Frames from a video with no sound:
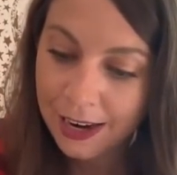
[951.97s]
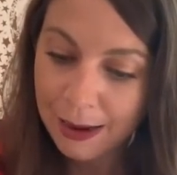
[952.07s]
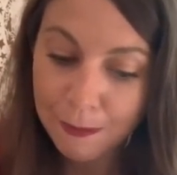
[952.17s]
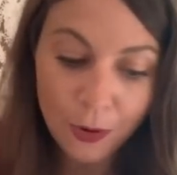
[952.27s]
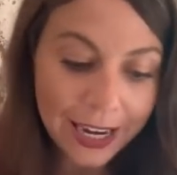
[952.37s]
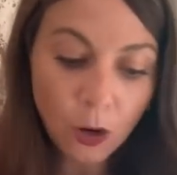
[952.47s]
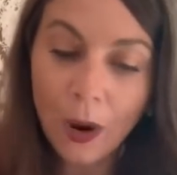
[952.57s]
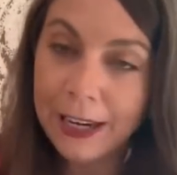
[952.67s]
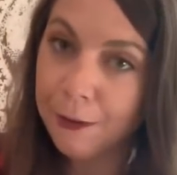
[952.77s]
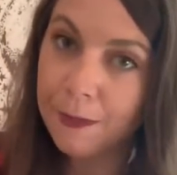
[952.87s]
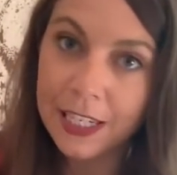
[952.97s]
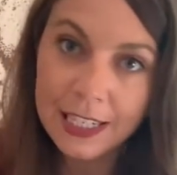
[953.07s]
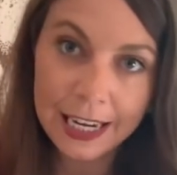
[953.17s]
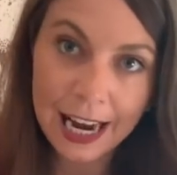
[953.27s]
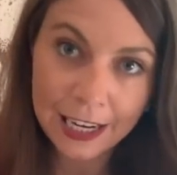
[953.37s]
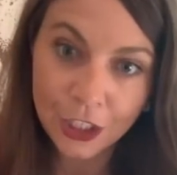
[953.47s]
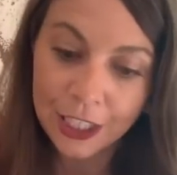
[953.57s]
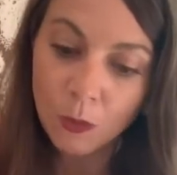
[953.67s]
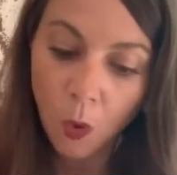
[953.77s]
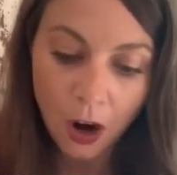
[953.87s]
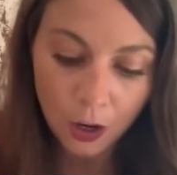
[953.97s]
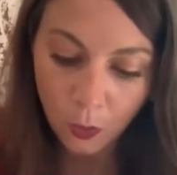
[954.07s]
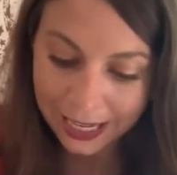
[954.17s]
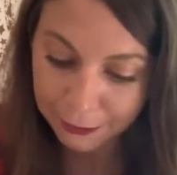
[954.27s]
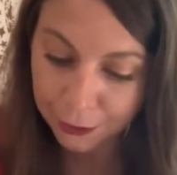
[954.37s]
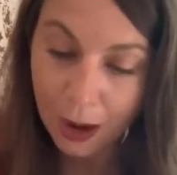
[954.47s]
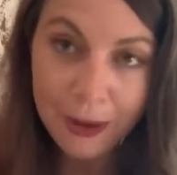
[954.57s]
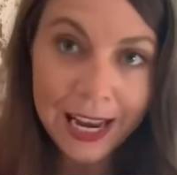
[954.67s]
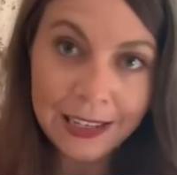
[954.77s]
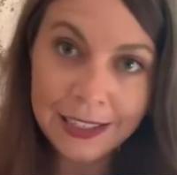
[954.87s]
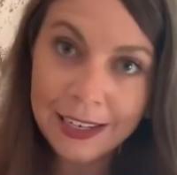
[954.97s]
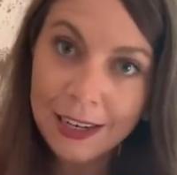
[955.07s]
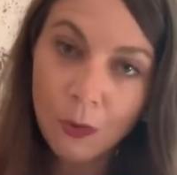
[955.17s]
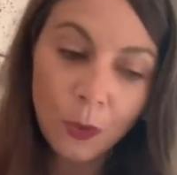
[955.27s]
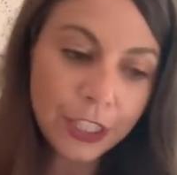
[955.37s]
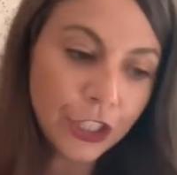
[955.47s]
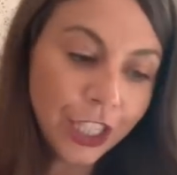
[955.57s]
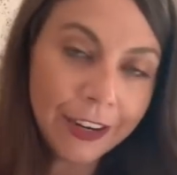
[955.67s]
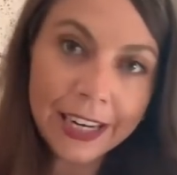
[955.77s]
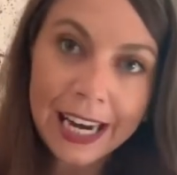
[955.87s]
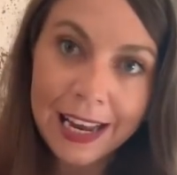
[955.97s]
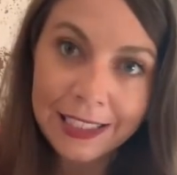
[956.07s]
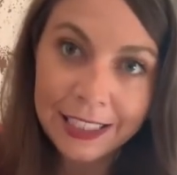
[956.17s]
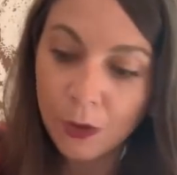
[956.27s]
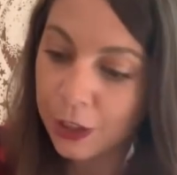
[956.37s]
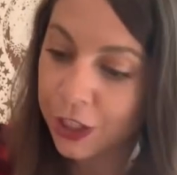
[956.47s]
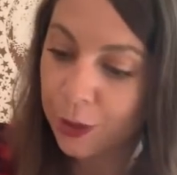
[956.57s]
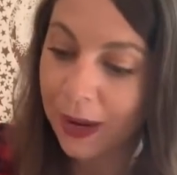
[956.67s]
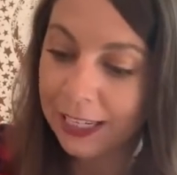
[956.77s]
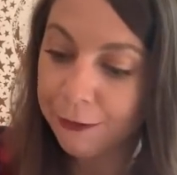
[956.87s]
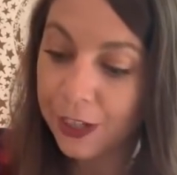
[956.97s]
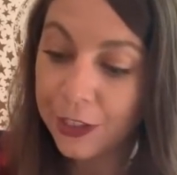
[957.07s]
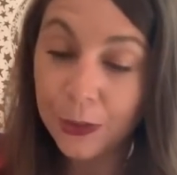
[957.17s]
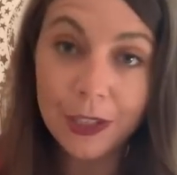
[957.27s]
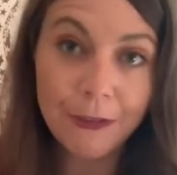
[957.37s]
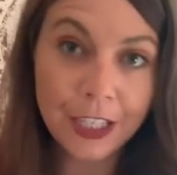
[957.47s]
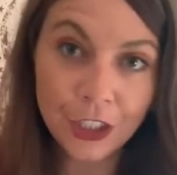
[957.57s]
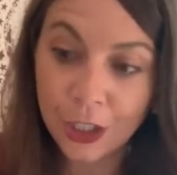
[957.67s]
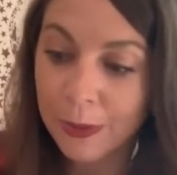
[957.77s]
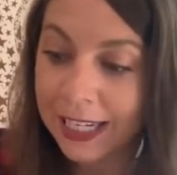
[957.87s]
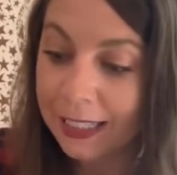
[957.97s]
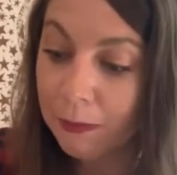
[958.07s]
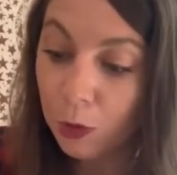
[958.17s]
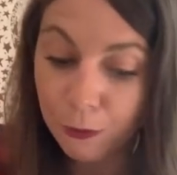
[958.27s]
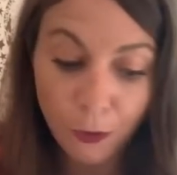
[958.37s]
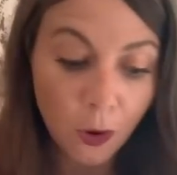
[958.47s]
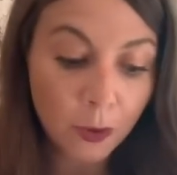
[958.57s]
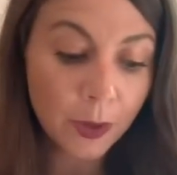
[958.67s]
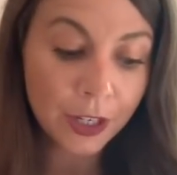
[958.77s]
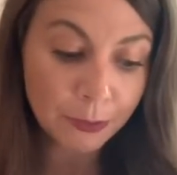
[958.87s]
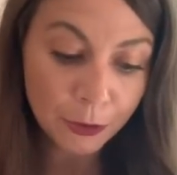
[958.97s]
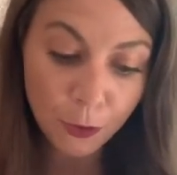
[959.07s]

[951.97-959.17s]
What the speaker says: and break away from this connection, walk away from it. And with the Chariot, you know, they're just ready for a new adventure, ready to move forward